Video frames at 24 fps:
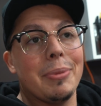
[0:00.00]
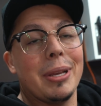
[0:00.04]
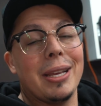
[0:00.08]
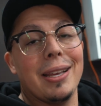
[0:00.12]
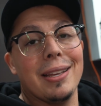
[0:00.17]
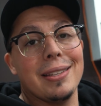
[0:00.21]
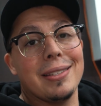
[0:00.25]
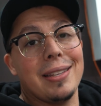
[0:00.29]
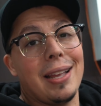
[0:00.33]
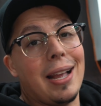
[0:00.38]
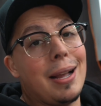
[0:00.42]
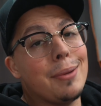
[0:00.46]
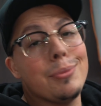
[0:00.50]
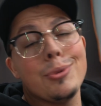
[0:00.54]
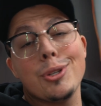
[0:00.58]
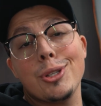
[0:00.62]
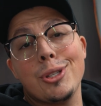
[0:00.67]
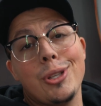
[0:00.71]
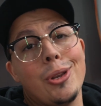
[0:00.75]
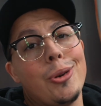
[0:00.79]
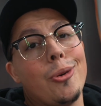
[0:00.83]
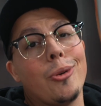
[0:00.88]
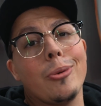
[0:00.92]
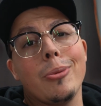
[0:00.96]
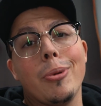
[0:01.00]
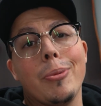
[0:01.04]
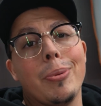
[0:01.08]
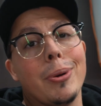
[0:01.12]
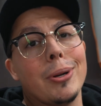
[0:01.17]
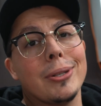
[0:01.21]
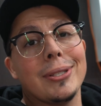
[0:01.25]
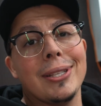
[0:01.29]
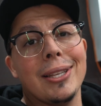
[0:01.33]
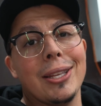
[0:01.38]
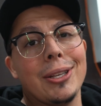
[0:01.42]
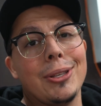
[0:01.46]
because I'm just a normal
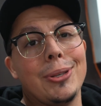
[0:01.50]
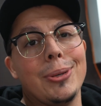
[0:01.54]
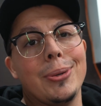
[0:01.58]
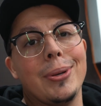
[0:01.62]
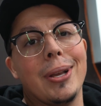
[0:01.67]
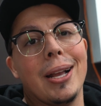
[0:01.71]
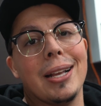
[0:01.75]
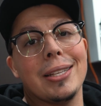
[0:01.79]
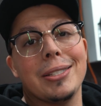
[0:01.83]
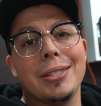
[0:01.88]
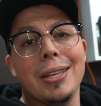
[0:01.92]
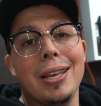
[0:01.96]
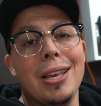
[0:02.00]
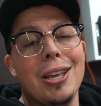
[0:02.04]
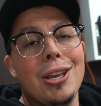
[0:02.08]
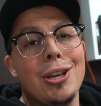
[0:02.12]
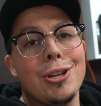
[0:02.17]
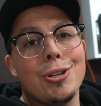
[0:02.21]
person like you guys,